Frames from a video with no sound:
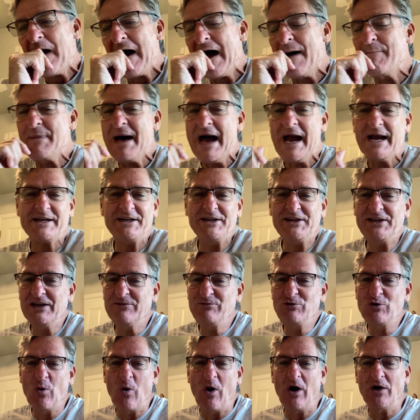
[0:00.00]
I'm not going to
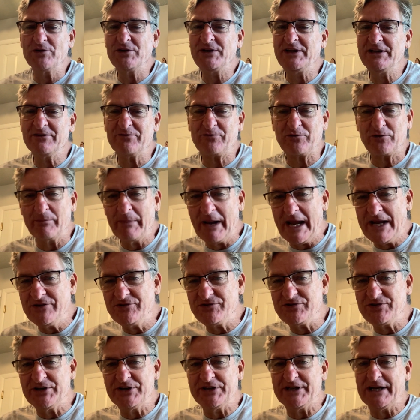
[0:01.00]
give you all the
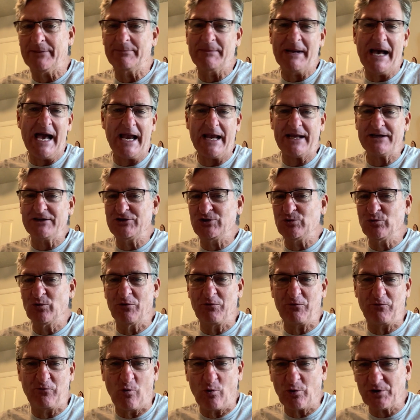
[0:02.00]
information. I'm not going to do a
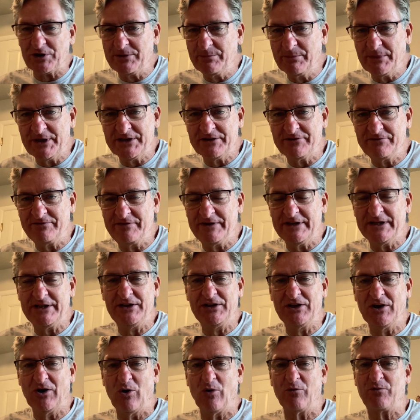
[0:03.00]
40 minute
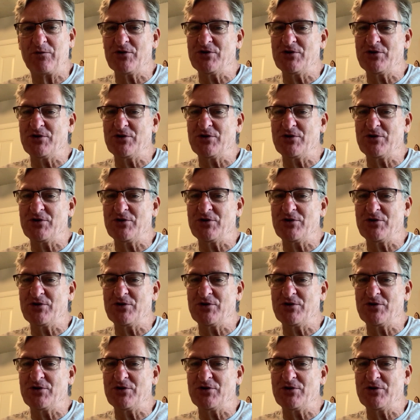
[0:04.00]
video.